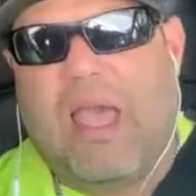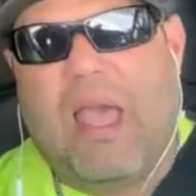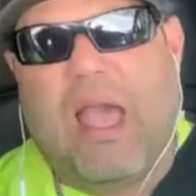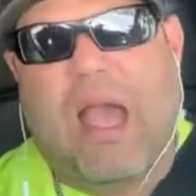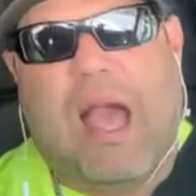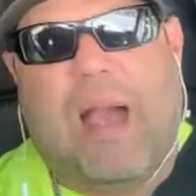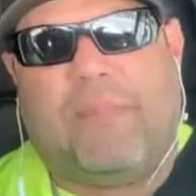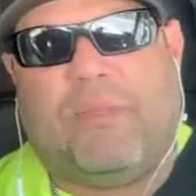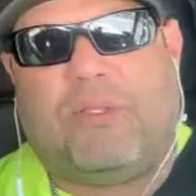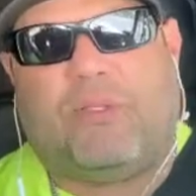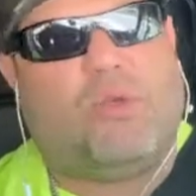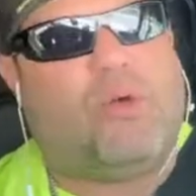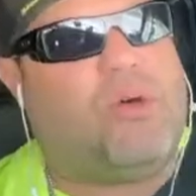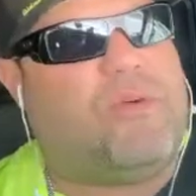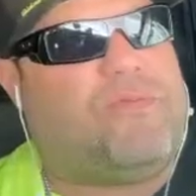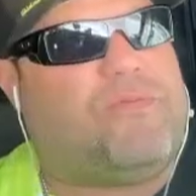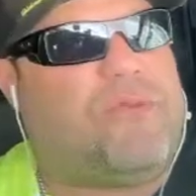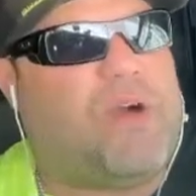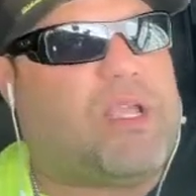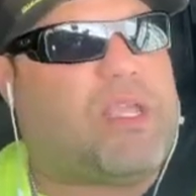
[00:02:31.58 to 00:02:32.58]
I'm going to do
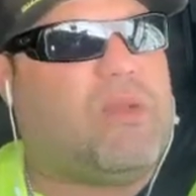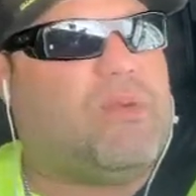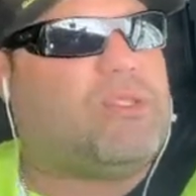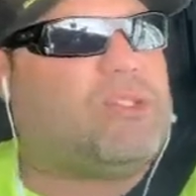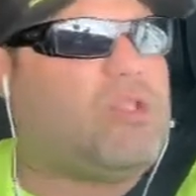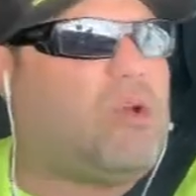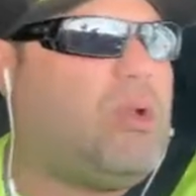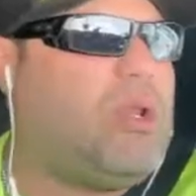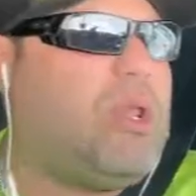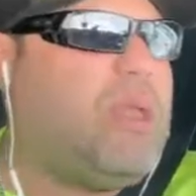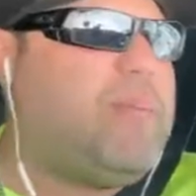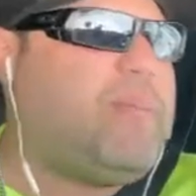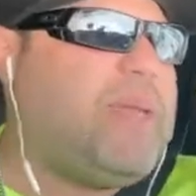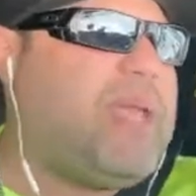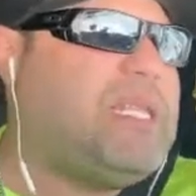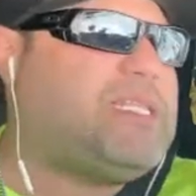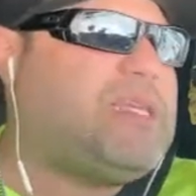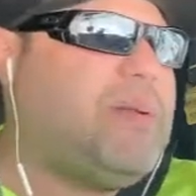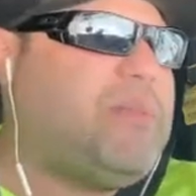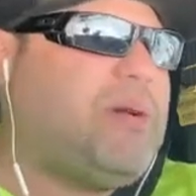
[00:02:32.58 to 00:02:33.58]
a fucking Rust-Oleum
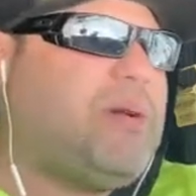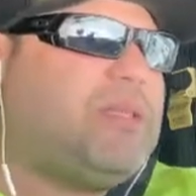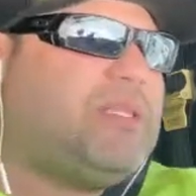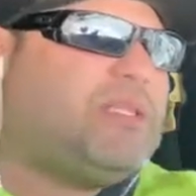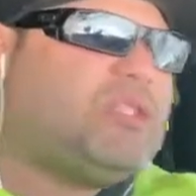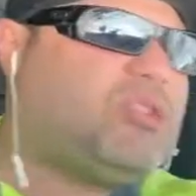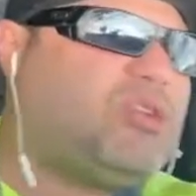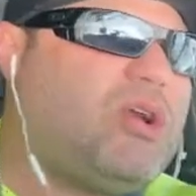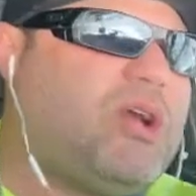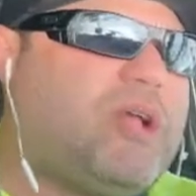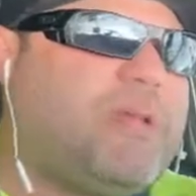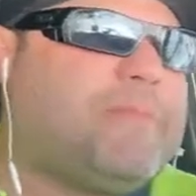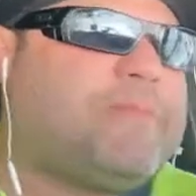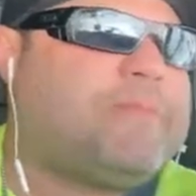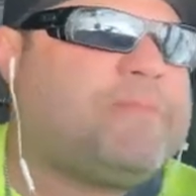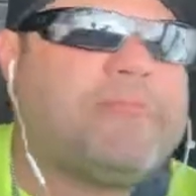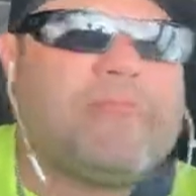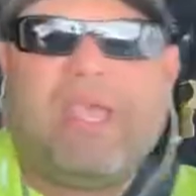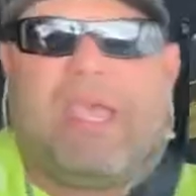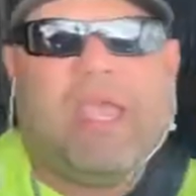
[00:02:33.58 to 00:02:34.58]
paint job on this truck.
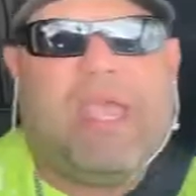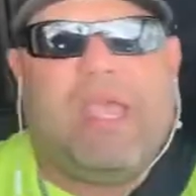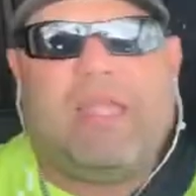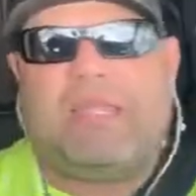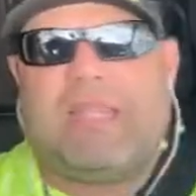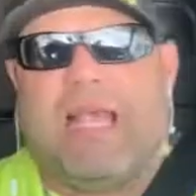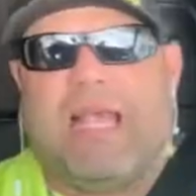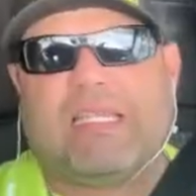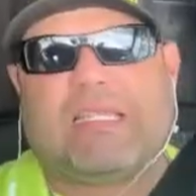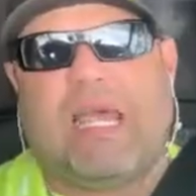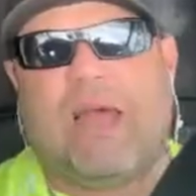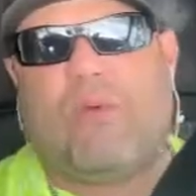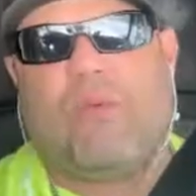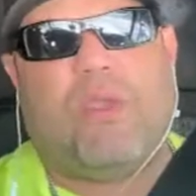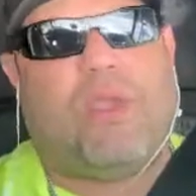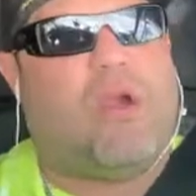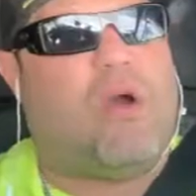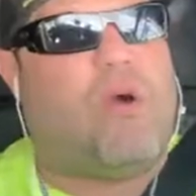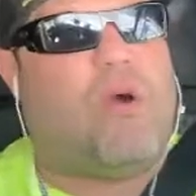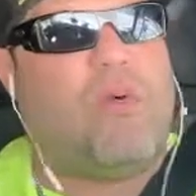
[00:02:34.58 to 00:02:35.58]
And that's how
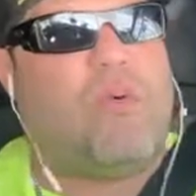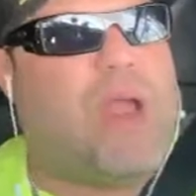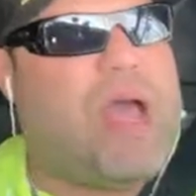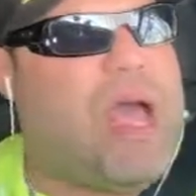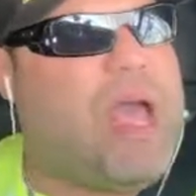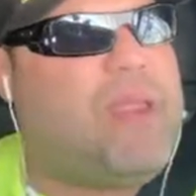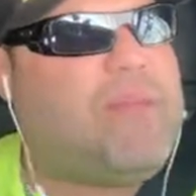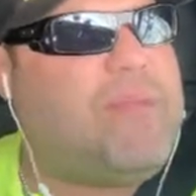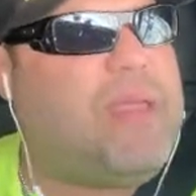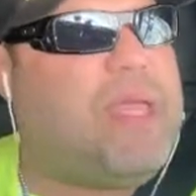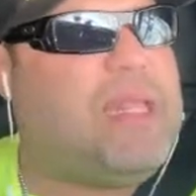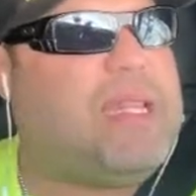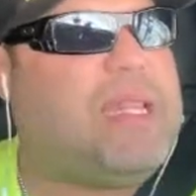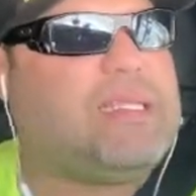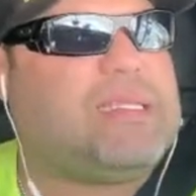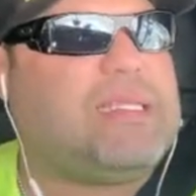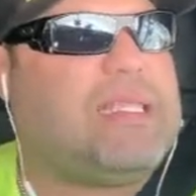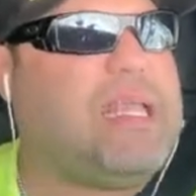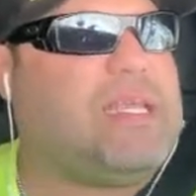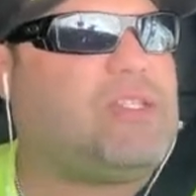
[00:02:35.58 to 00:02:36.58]
we going to ride, man.
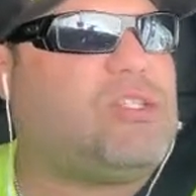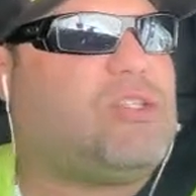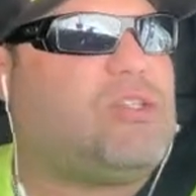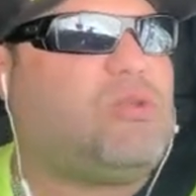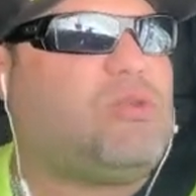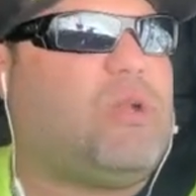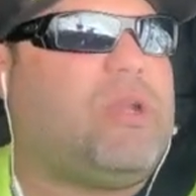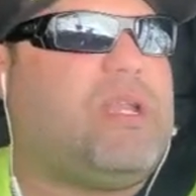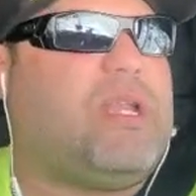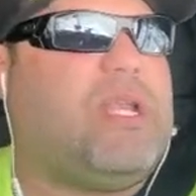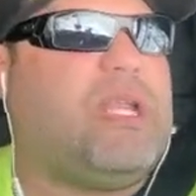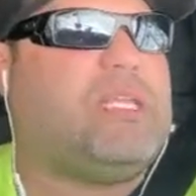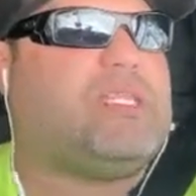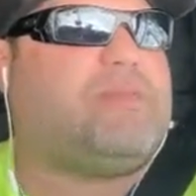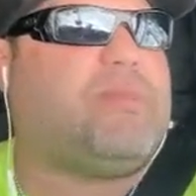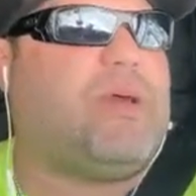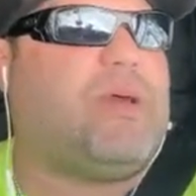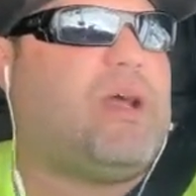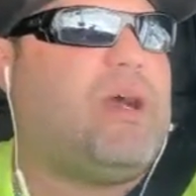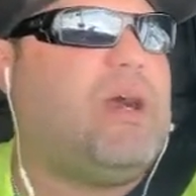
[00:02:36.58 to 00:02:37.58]
That's just what it is.
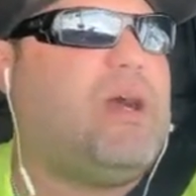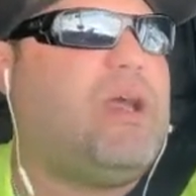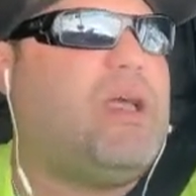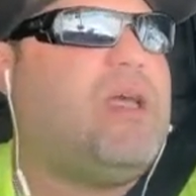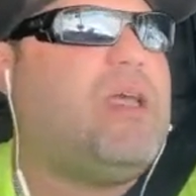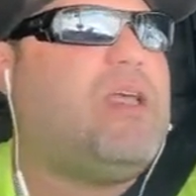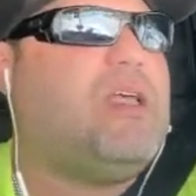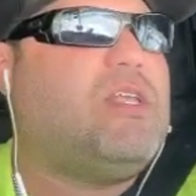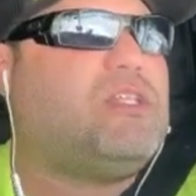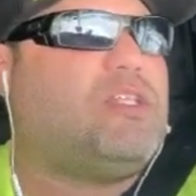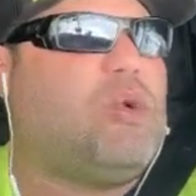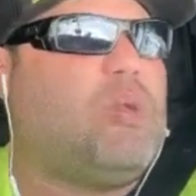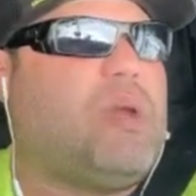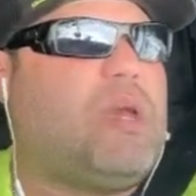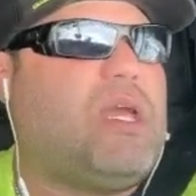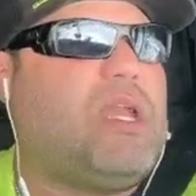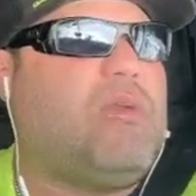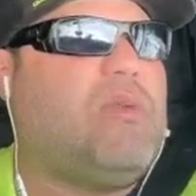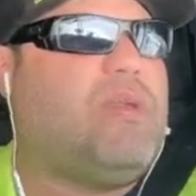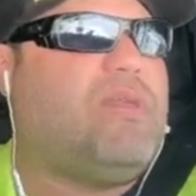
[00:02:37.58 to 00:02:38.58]
But so we're
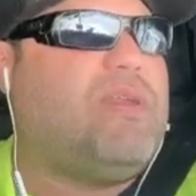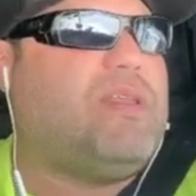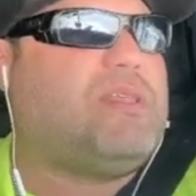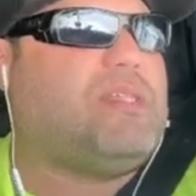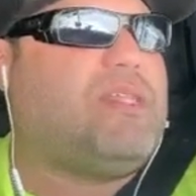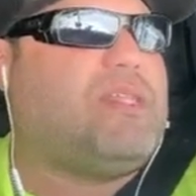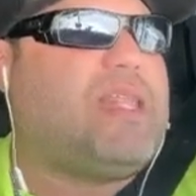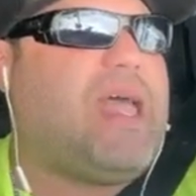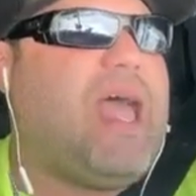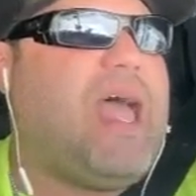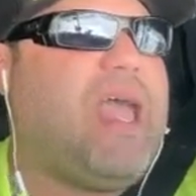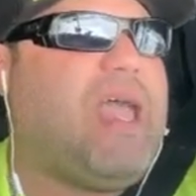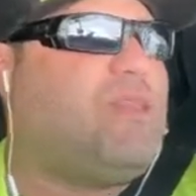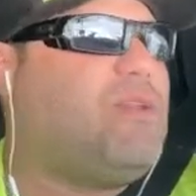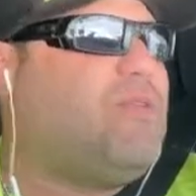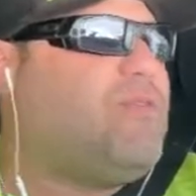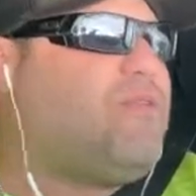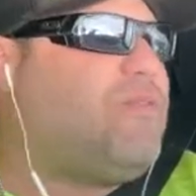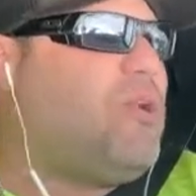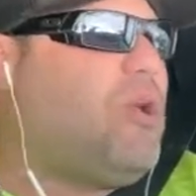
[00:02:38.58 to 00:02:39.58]
going to revisit that. And
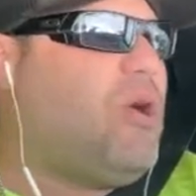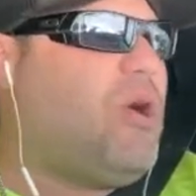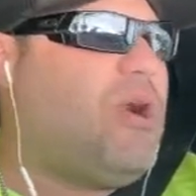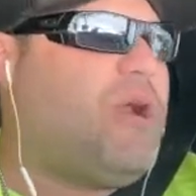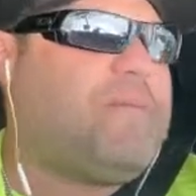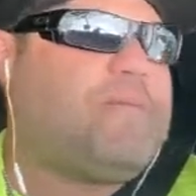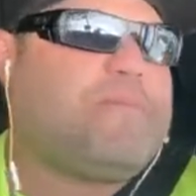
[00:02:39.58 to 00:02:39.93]
the floor,